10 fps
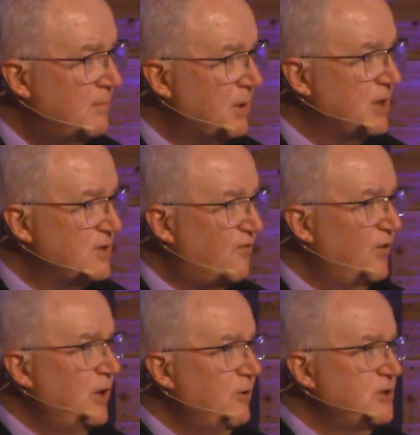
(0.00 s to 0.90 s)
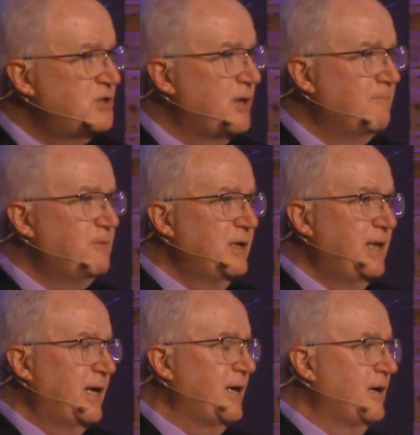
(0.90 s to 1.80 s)
Because fear is something
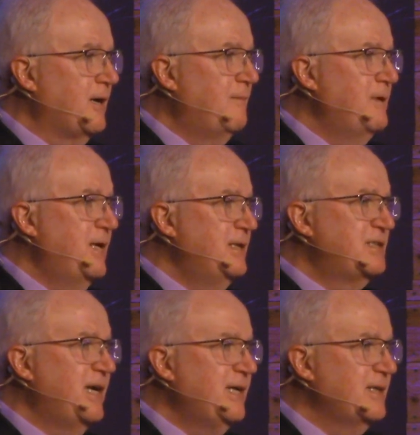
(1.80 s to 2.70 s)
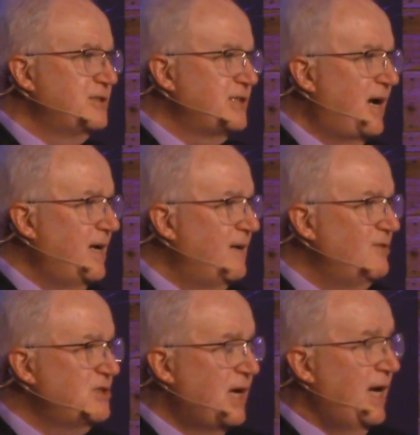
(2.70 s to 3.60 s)
that can come in and take inside of
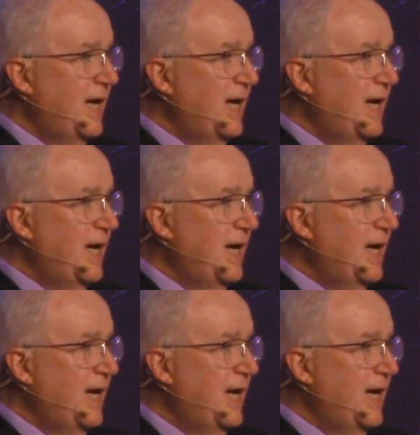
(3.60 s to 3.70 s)
us,